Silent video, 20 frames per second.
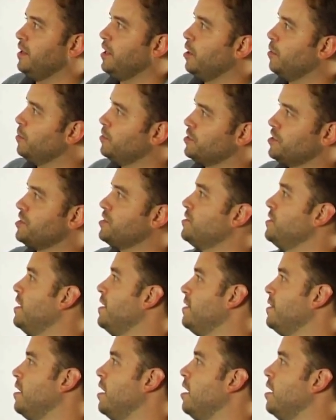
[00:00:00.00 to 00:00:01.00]
here we're just
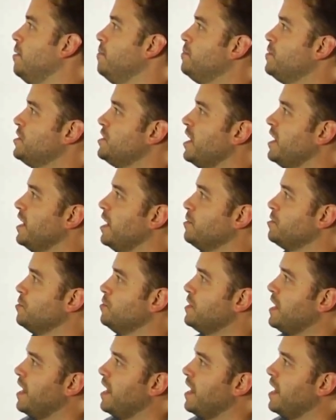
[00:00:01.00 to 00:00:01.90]
setting up some